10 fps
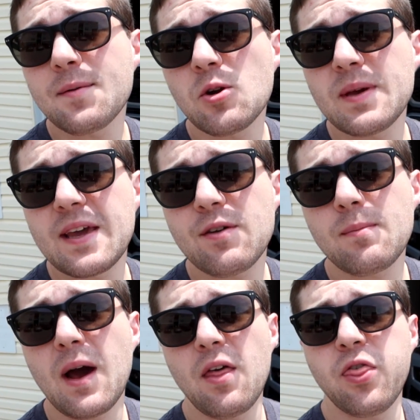I'm going to be giving
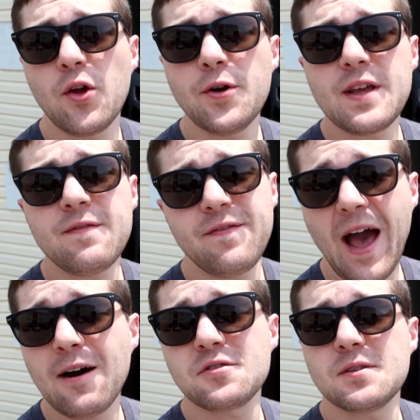my
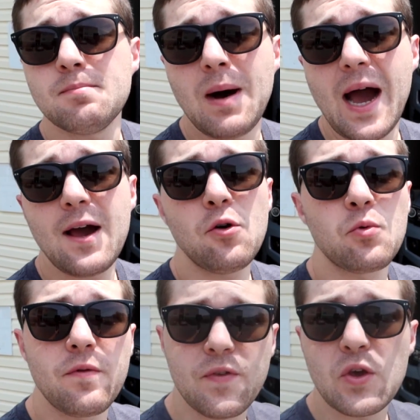30,000 mile
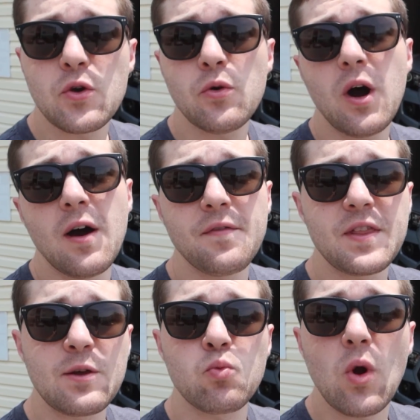review of
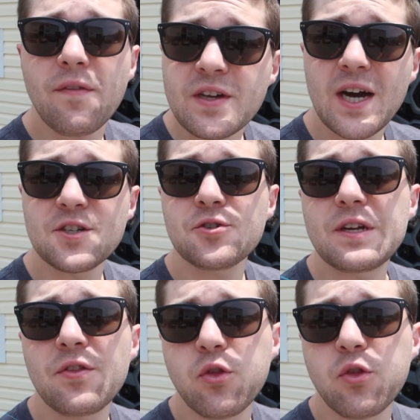the Rough Country